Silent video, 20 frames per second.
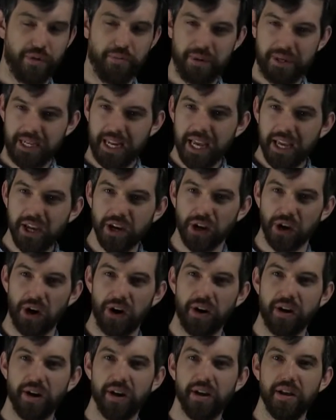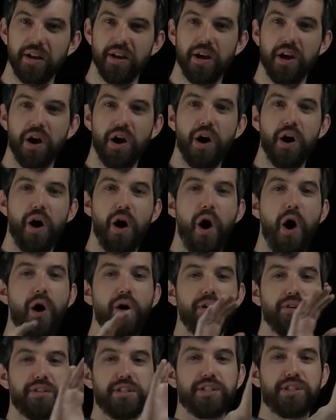In particular,
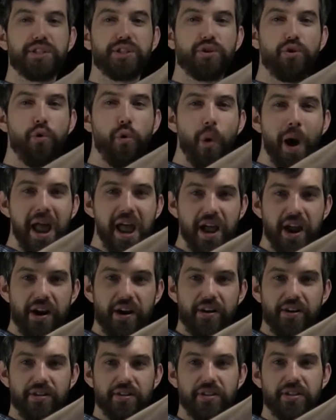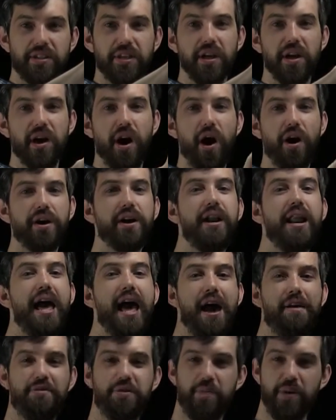all squares are gonna
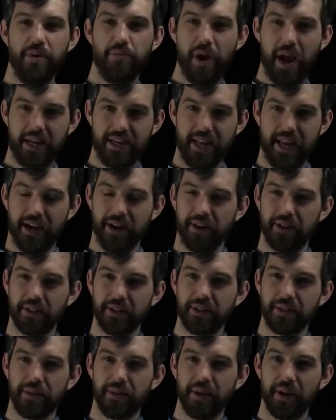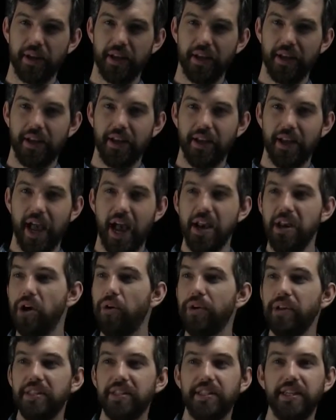have to be rectangles. And notice